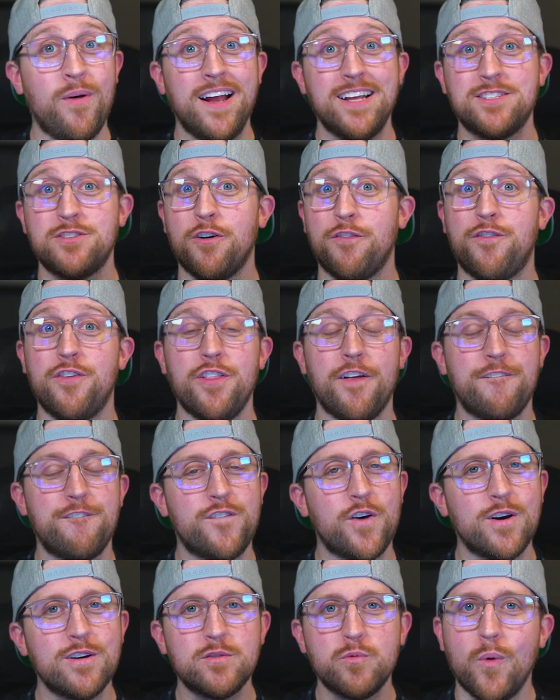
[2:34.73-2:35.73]
so for the
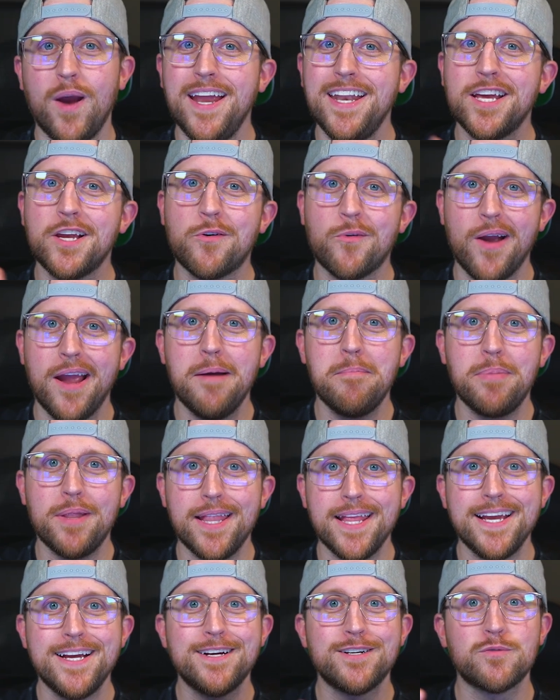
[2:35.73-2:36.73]
first way to grant
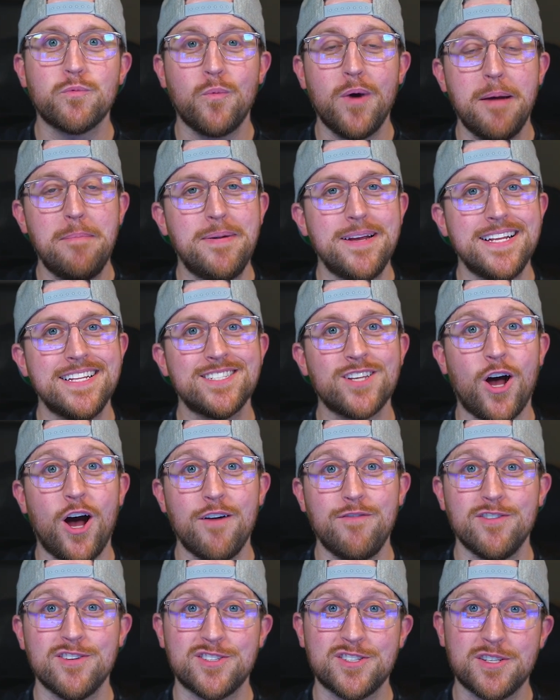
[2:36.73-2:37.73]
players weapons
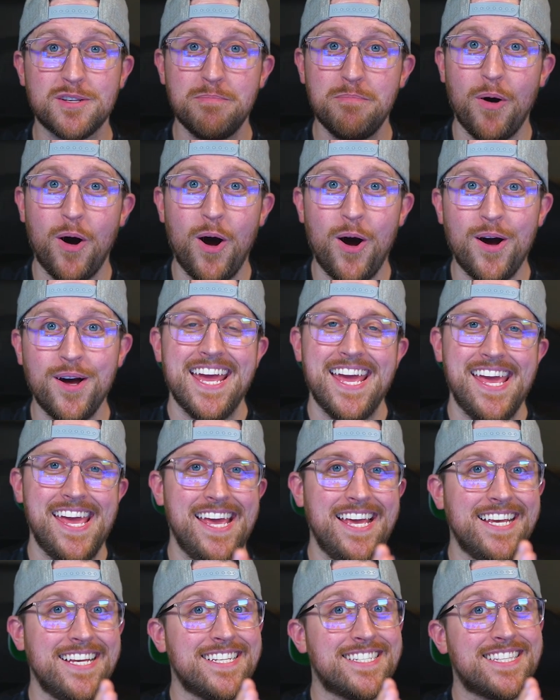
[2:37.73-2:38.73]
off of spawn
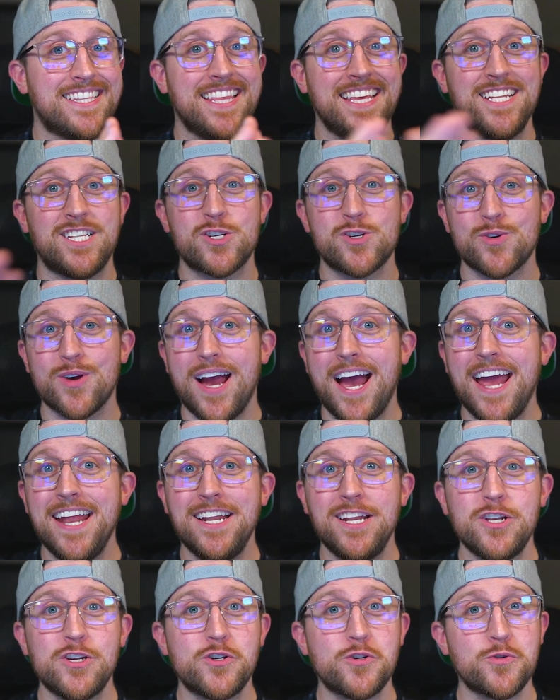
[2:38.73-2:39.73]
is the tried
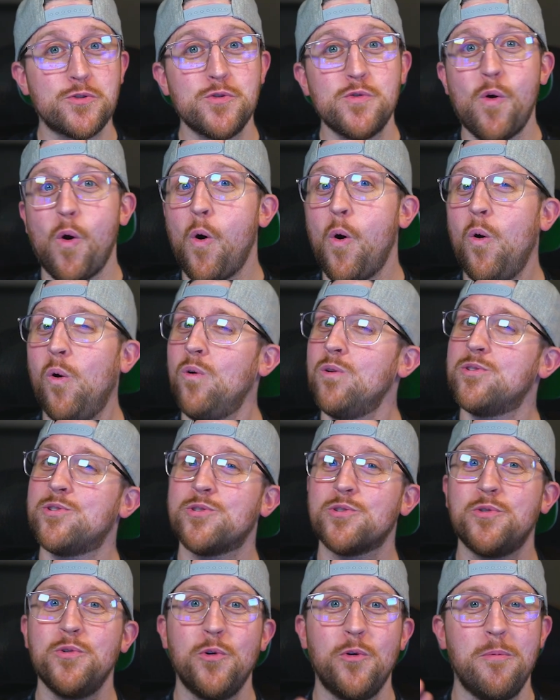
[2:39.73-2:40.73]
and true old
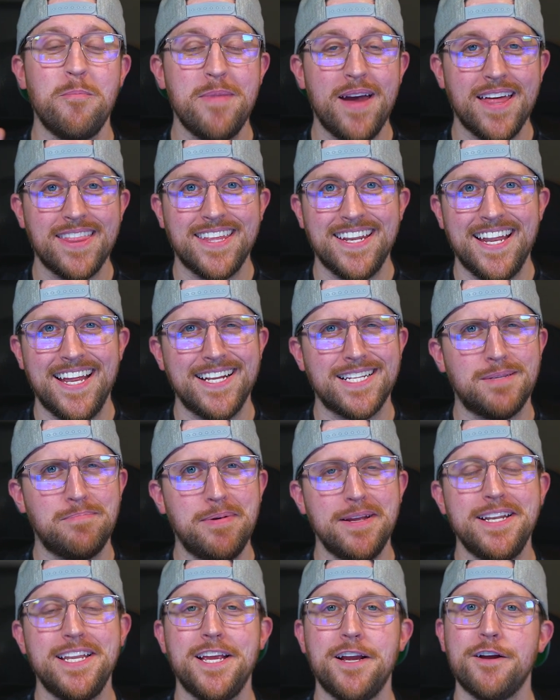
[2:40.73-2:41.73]
school method. It's
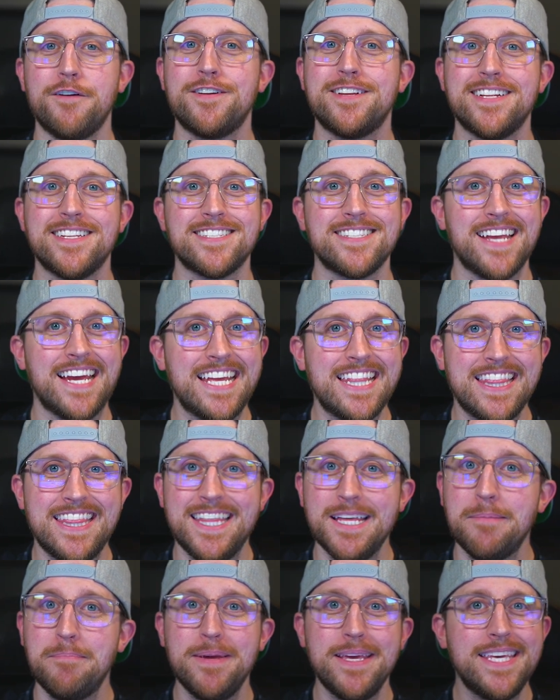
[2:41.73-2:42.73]
been here since like
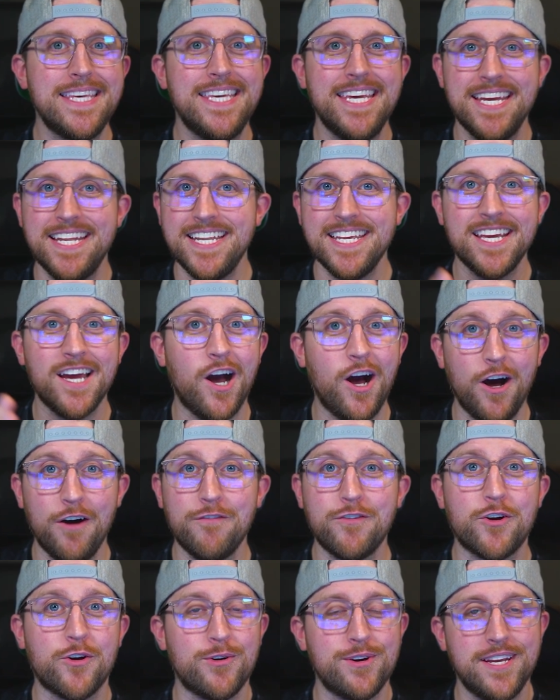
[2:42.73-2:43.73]
the beginning of
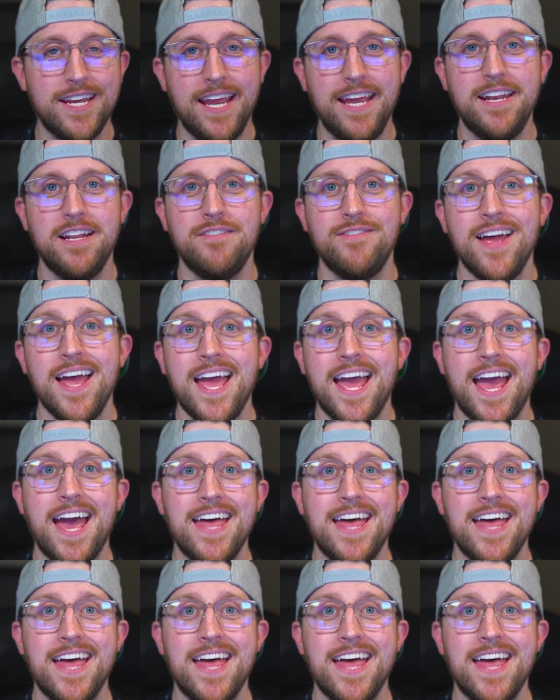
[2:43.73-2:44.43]
creative, and